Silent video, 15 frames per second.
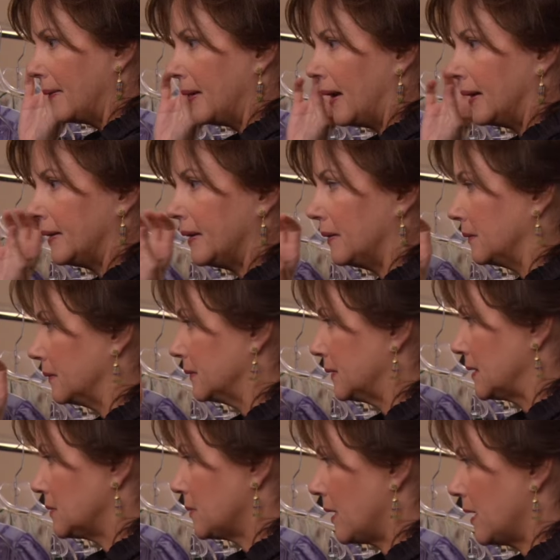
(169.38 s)
Yeah, I know.
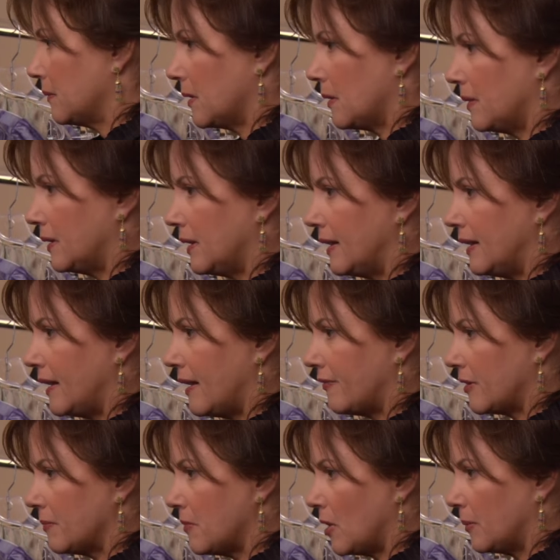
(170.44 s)
That's why I'm going to need
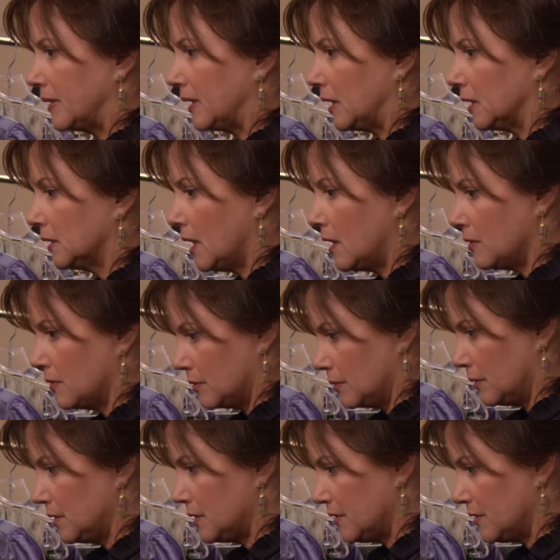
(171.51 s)
every moment alone